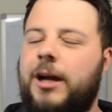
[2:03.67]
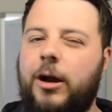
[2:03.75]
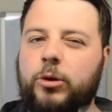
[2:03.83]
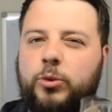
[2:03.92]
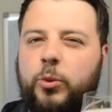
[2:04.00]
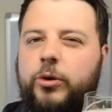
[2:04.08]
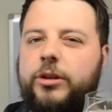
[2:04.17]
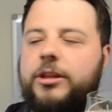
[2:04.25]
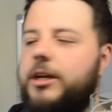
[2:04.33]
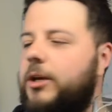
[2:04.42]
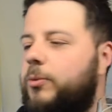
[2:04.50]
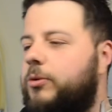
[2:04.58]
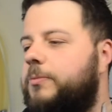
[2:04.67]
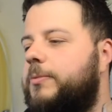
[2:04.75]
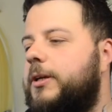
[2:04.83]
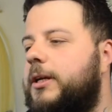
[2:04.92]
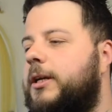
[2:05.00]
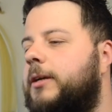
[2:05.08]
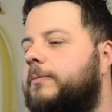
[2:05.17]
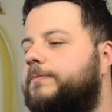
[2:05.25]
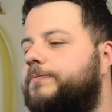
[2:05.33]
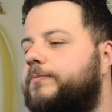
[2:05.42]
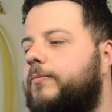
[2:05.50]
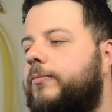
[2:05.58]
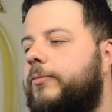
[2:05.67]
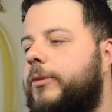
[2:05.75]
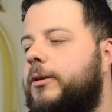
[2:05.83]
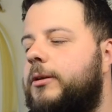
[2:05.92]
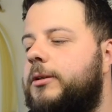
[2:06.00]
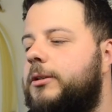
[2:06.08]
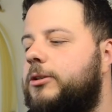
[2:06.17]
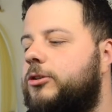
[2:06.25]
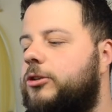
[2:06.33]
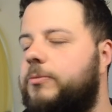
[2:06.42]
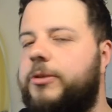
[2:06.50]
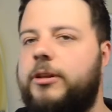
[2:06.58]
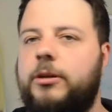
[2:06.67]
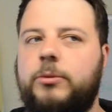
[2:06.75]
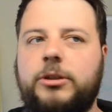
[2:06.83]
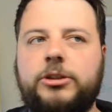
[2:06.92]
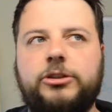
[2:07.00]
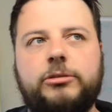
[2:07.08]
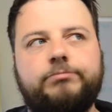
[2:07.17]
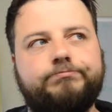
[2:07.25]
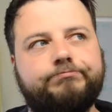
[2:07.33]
I was worried that it would be something that was